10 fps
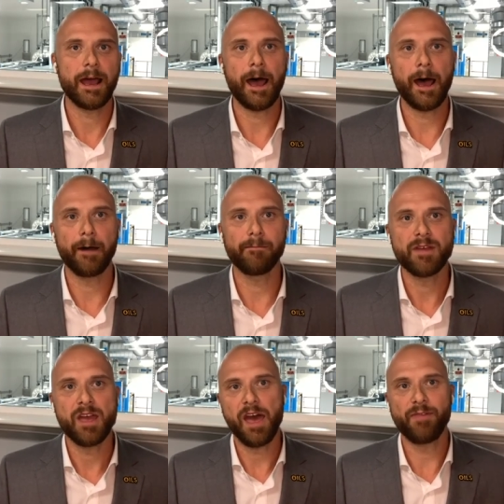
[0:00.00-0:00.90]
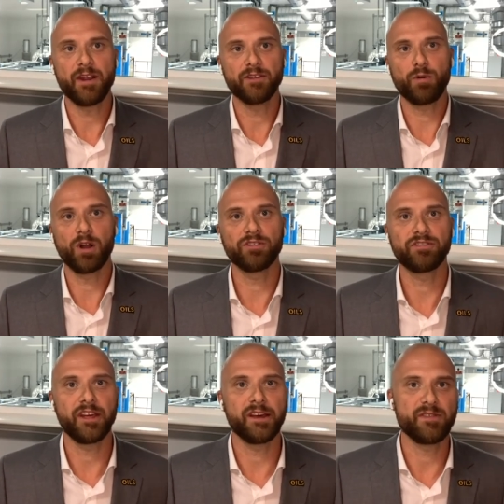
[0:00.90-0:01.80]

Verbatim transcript: Um, and then as well as the,